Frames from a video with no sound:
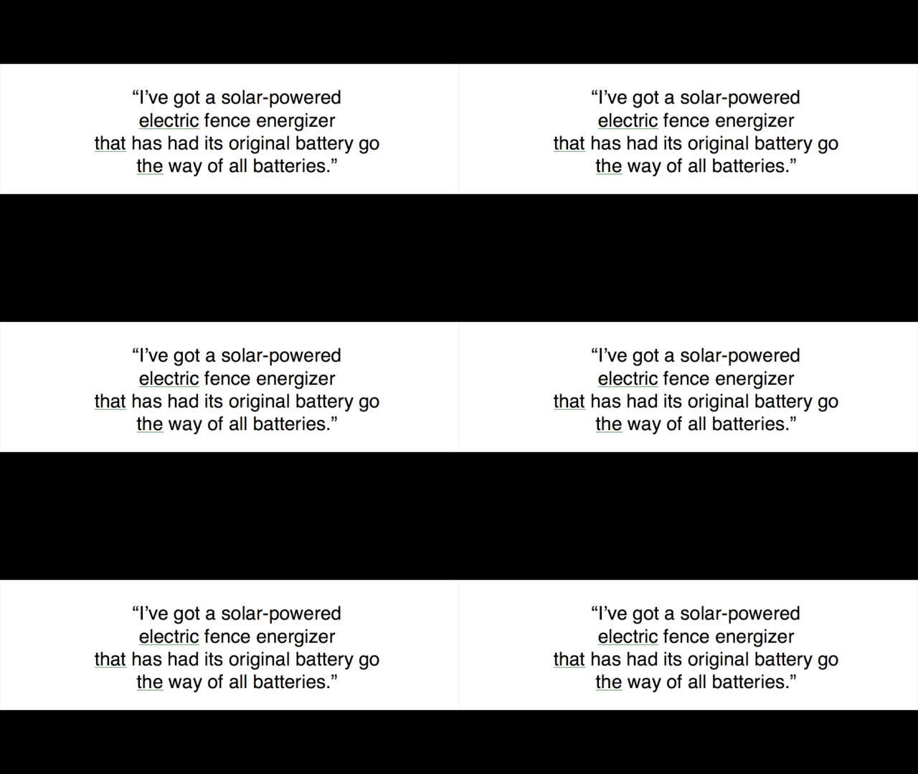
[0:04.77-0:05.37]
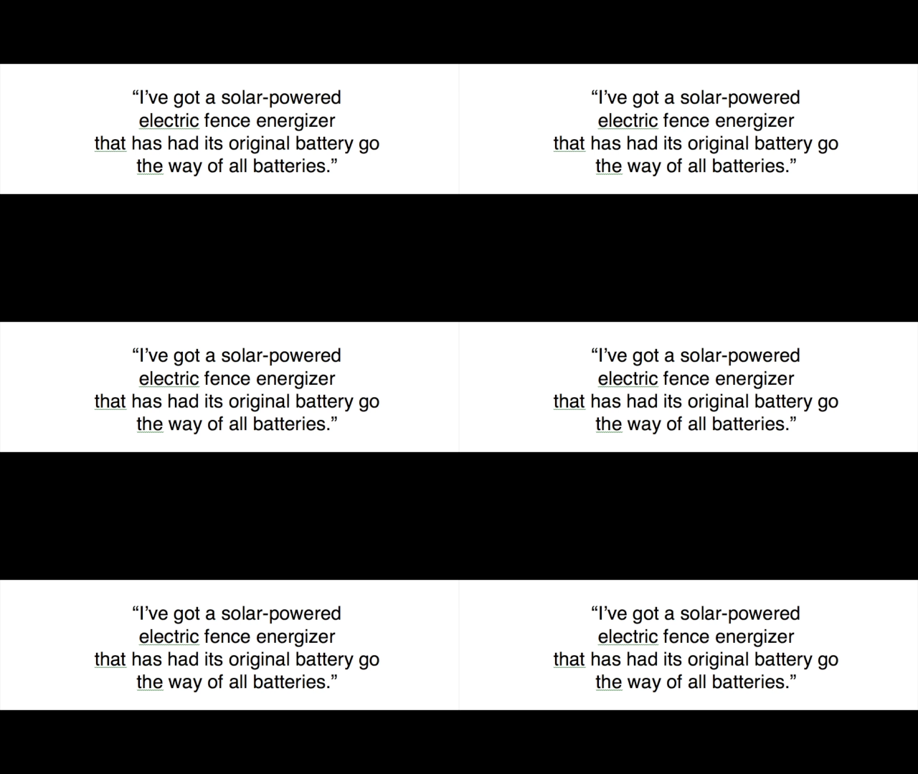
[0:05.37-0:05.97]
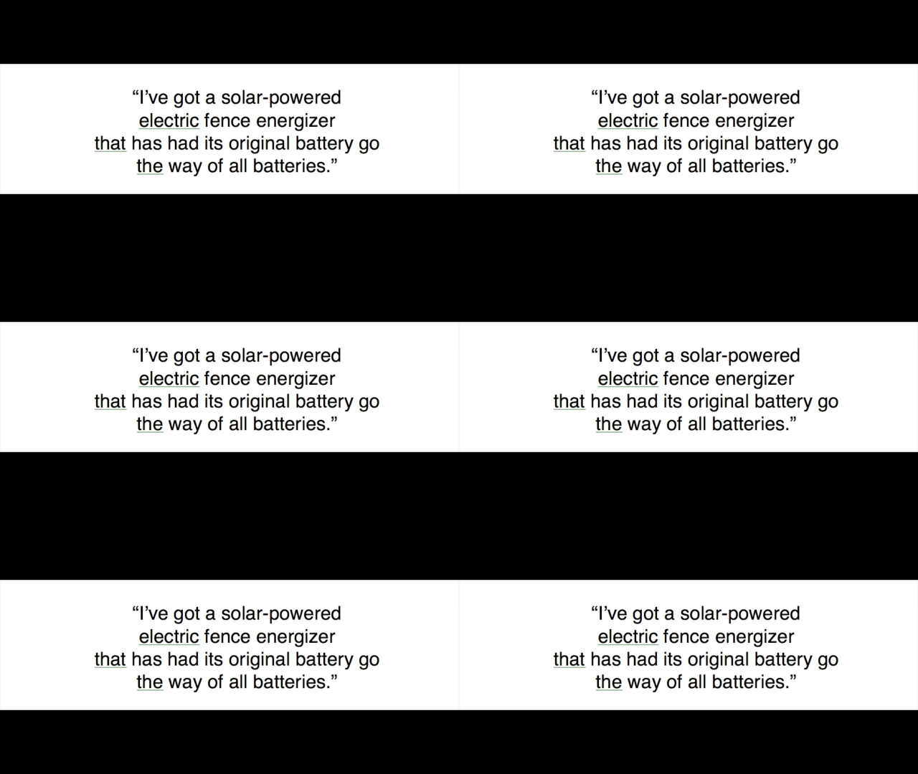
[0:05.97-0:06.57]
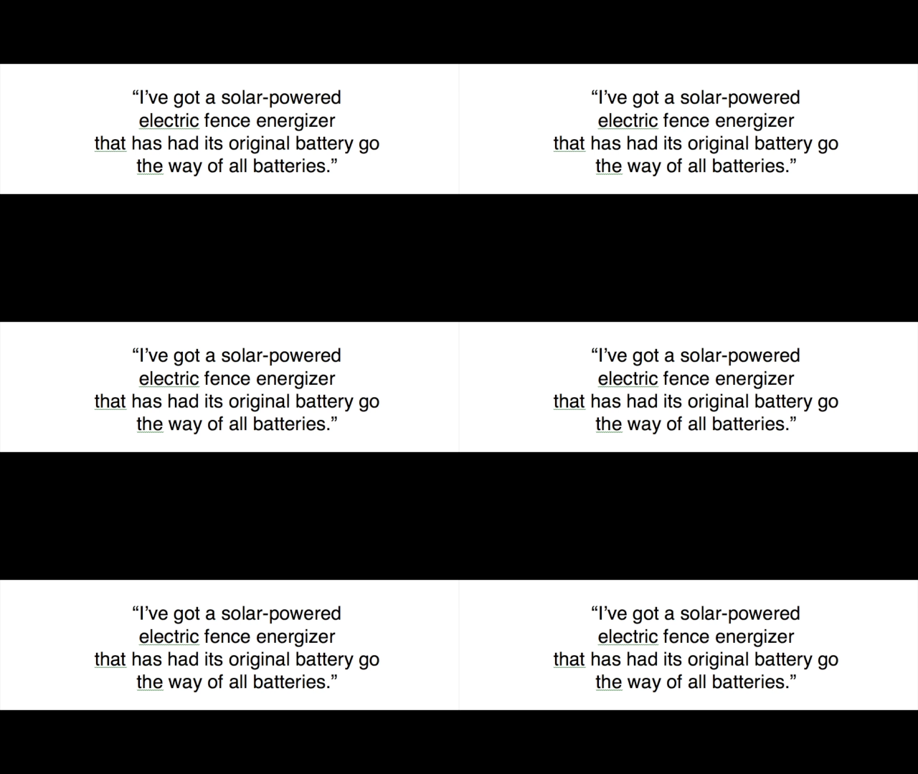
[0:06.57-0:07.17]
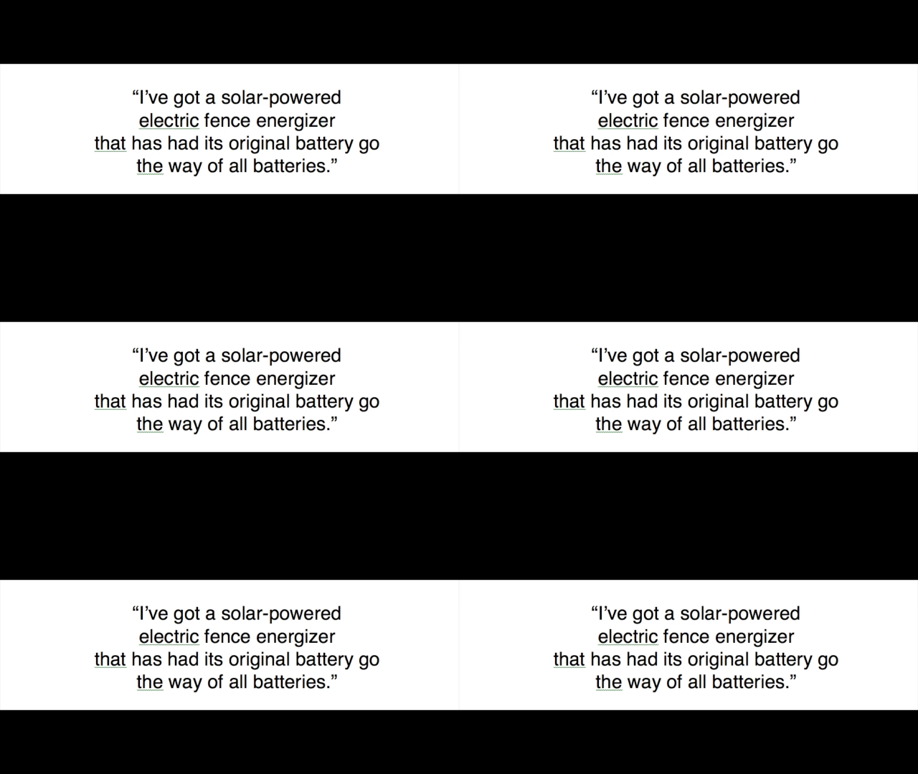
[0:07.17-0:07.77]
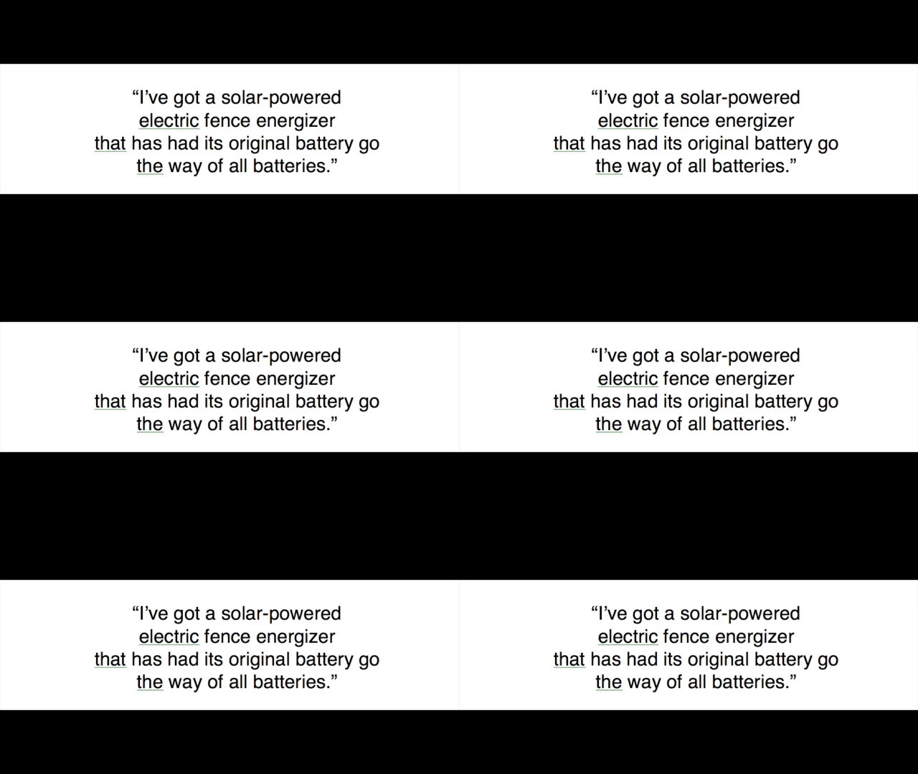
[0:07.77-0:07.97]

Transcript: [unreadable: no face in view]